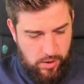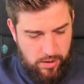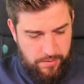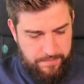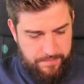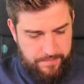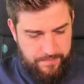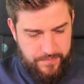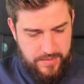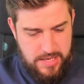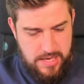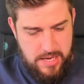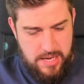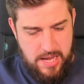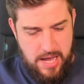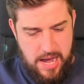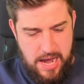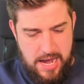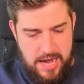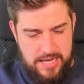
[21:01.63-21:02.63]
one.
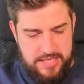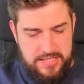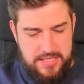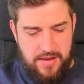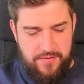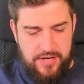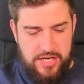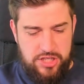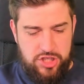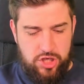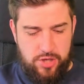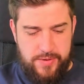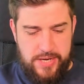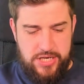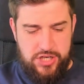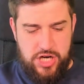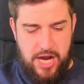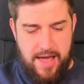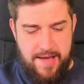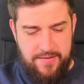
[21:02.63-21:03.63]

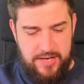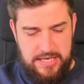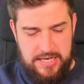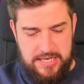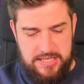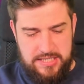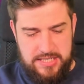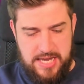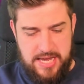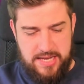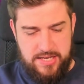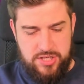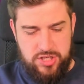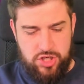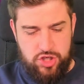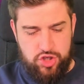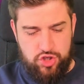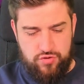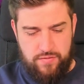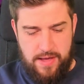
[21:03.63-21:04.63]
72-inch, heavy
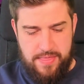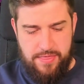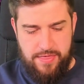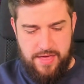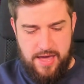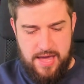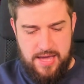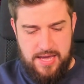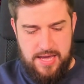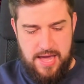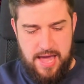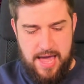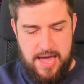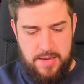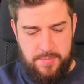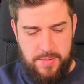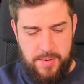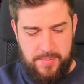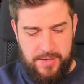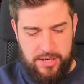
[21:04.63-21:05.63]
D6, strength 8,
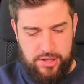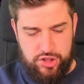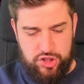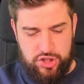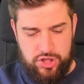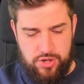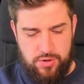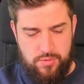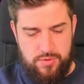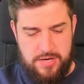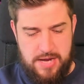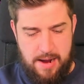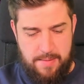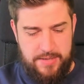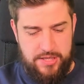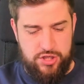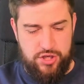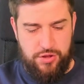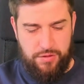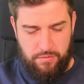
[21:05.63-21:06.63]
AP -2,
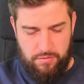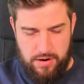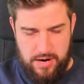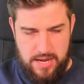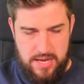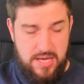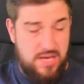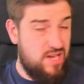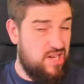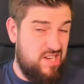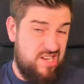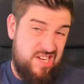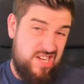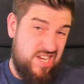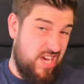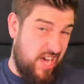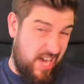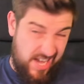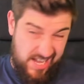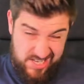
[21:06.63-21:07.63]
damage 3.
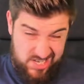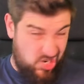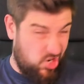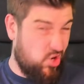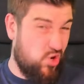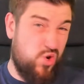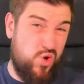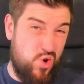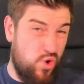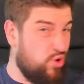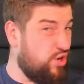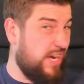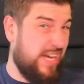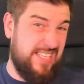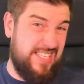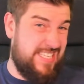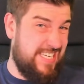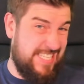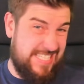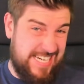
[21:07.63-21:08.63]
It's a good
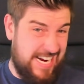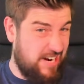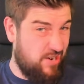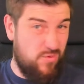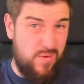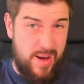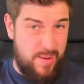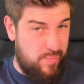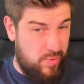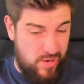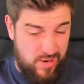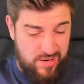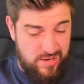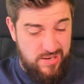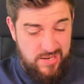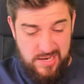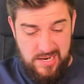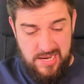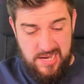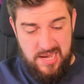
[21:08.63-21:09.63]
anti-tank
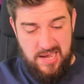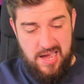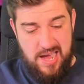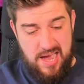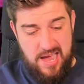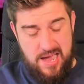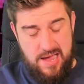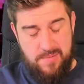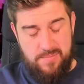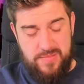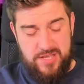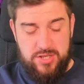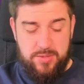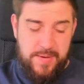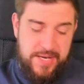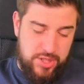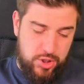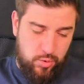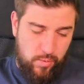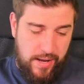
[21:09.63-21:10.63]
weapon. It's a
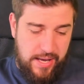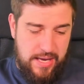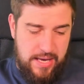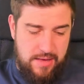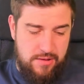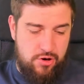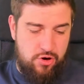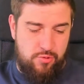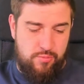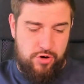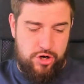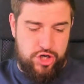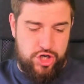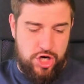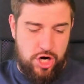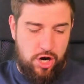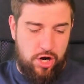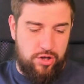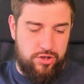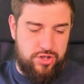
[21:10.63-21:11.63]
bit swingy in the number of
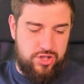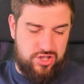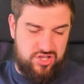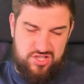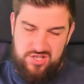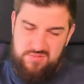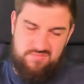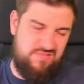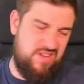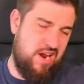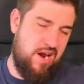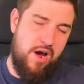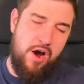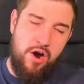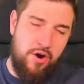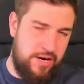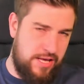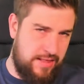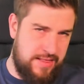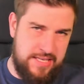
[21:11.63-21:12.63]
shots, you know,
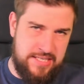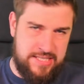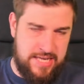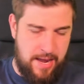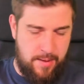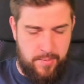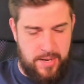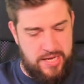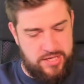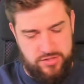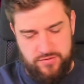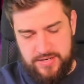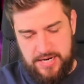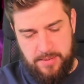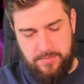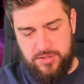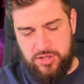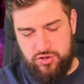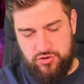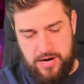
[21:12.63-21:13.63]
only in the same way as a
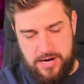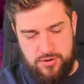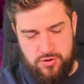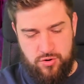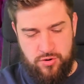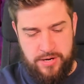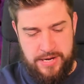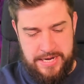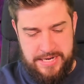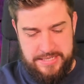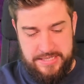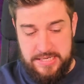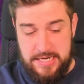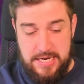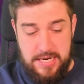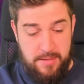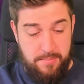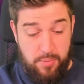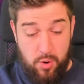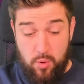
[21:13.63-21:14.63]
Redemptor Dreadnought is,
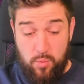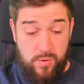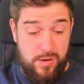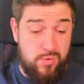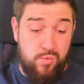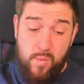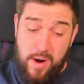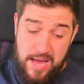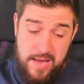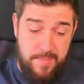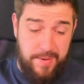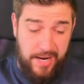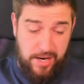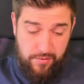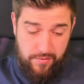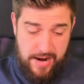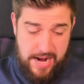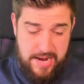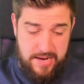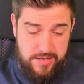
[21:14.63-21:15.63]
but with way
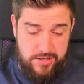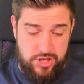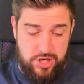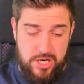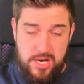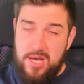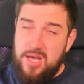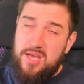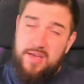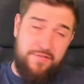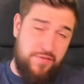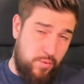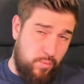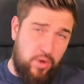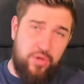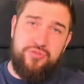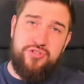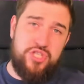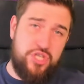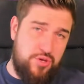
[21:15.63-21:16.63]
bigger range. If you
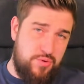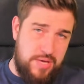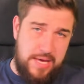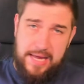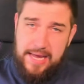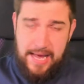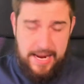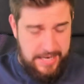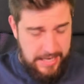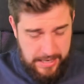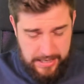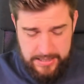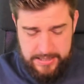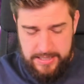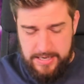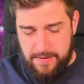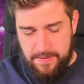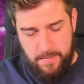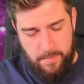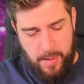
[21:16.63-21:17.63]
want to, you can
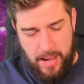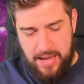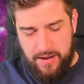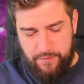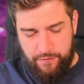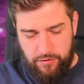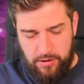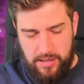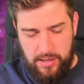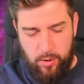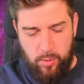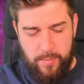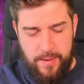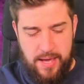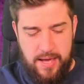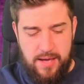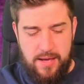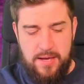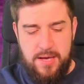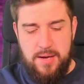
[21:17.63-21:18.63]
hide it at the back for a little
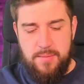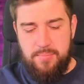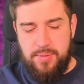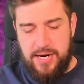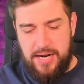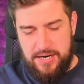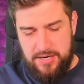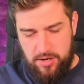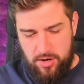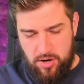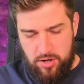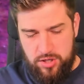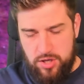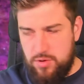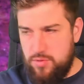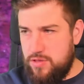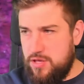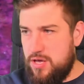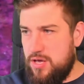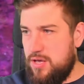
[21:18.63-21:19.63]
bit, but I'd
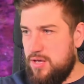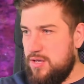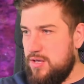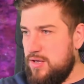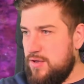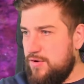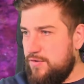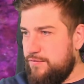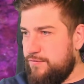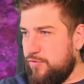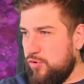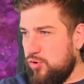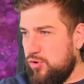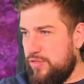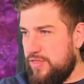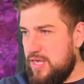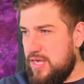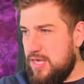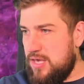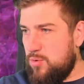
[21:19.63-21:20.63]
argue that
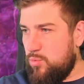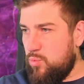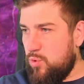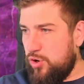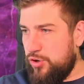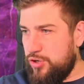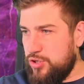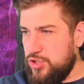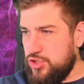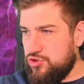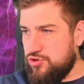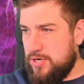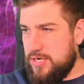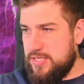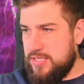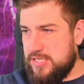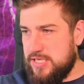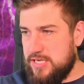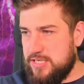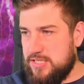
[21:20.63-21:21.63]
for the
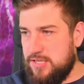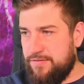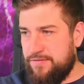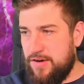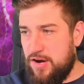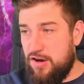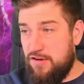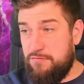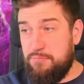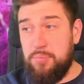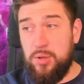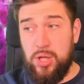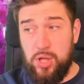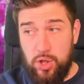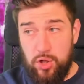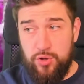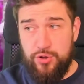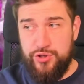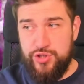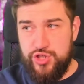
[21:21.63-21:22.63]
165
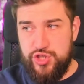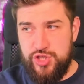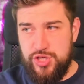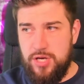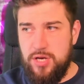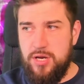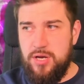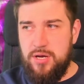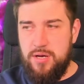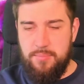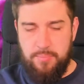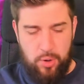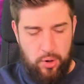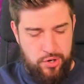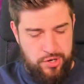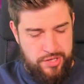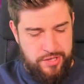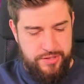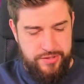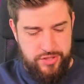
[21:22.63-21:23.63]
plus
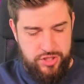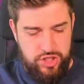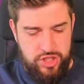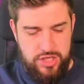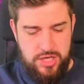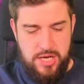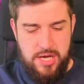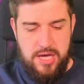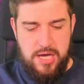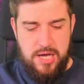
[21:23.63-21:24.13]
points,